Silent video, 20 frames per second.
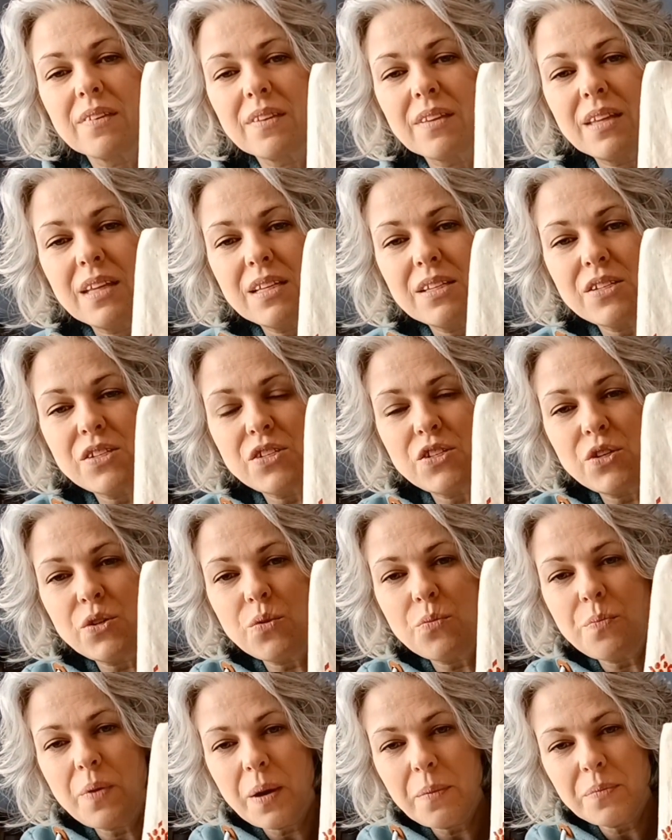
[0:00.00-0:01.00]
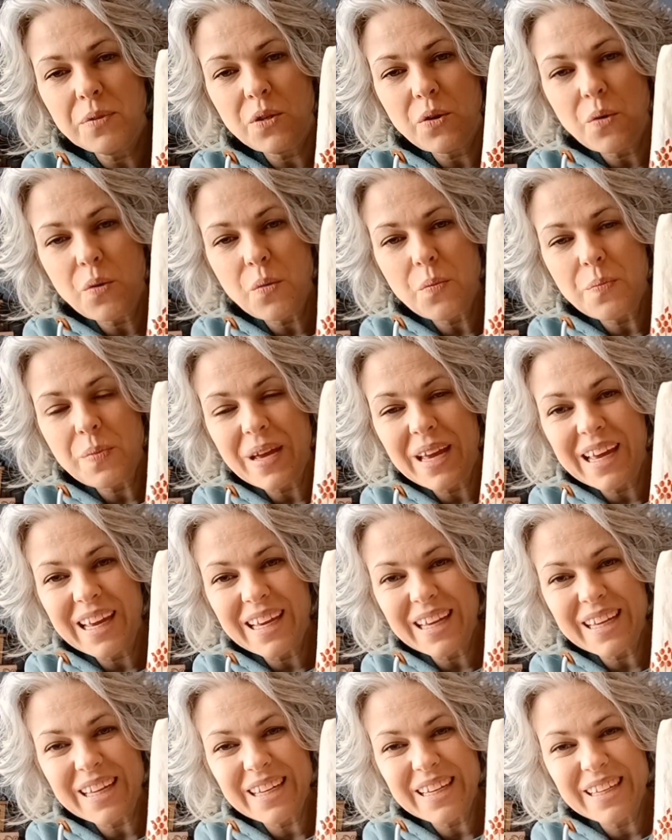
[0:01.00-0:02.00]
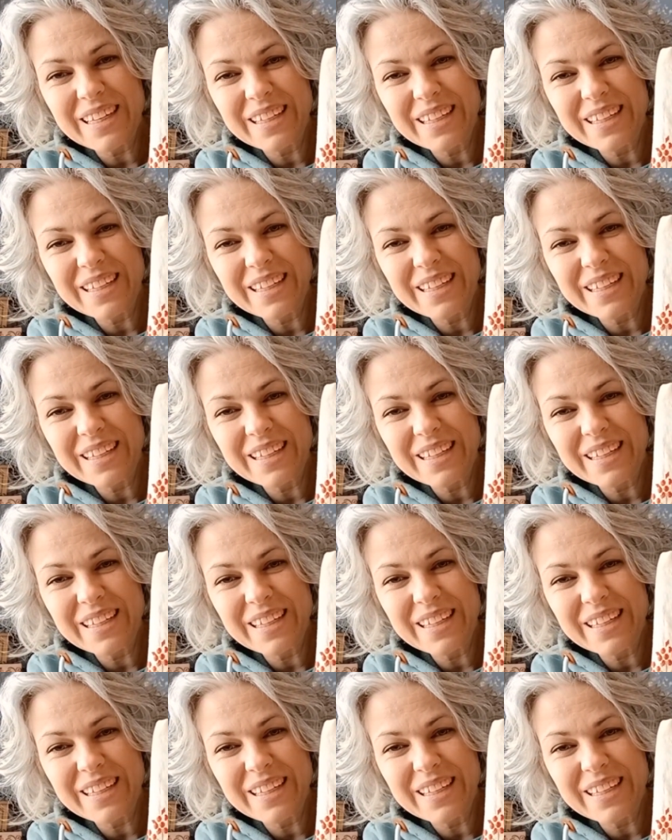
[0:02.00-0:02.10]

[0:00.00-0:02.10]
these two Pepto Pink.